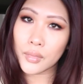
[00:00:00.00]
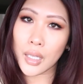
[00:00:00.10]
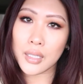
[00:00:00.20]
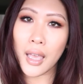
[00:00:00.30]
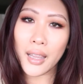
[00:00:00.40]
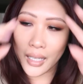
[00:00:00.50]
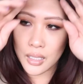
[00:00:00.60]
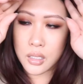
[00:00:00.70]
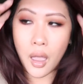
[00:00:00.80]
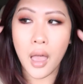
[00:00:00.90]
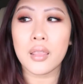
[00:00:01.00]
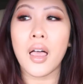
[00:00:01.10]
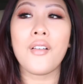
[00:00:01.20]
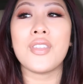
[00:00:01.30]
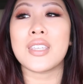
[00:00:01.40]
it's not like I
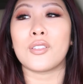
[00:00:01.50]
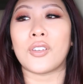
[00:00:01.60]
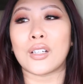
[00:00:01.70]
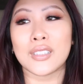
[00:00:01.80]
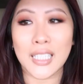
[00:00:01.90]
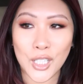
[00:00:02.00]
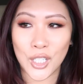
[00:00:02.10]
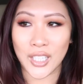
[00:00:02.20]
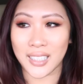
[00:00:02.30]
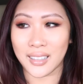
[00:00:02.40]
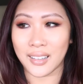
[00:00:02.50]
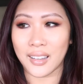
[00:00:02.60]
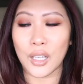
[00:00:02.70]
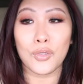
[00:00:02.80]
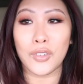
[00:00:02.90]
love this foundation
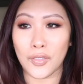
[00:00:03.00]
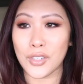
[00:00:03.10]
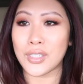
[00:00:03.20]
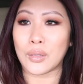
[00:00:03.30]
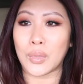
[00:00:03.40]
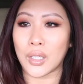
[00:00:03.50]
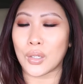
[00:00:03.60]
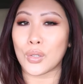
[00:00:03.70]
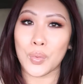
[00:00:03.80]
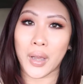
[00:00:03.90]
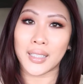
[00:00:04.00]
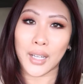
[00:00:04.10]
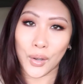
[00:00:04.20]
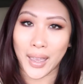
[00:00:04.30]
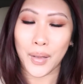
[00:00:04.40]
that you've never seen me use, right?
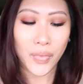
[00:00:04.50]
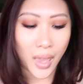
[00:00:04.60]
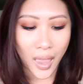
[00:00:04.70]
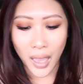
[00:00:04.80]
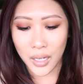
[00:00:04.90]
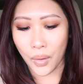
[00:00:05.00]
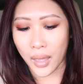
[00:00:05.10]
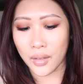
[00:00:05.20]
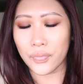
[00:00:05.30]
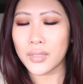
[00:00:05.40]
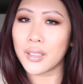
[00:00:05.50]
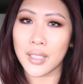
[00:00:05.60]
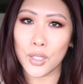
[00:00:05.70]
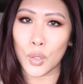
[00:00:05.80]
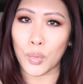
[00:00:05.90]
Okay, anyway,
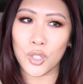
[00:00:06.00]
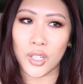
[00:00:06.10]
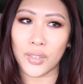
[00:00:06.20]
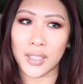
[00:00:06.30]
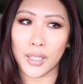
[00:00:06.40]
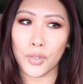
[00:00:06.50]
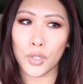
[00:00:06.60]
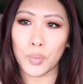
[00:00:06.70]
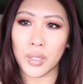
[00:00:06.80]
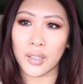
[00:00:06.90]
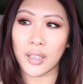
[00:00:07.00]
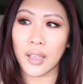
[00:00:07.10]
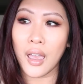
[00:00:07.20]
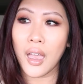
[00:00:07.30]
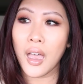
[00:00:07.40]
that's so much shade right now for the
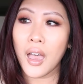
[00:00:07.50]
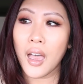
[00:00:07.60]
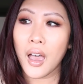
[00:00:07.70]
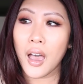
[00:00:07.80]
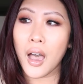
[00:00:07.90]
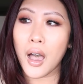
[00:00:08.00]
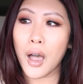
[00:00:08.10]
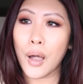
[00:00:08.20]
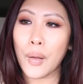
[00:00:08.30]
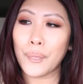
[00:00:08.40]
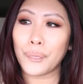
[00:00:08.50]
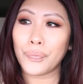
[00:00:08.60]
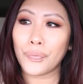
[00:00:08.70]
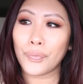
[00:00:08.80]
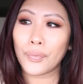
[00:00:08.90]
community.
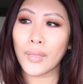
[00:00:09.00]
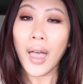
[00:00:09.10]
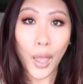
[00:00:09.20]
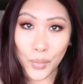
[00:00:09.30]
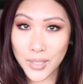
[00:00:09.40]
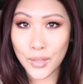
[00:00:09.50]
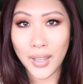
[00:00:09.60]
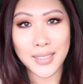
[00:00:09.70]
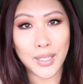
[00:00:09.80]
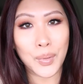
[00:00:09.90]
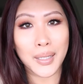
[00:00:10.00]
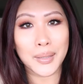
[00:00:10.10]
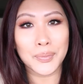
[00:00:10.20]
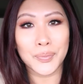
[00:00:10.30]
Um, I will see you guys next week.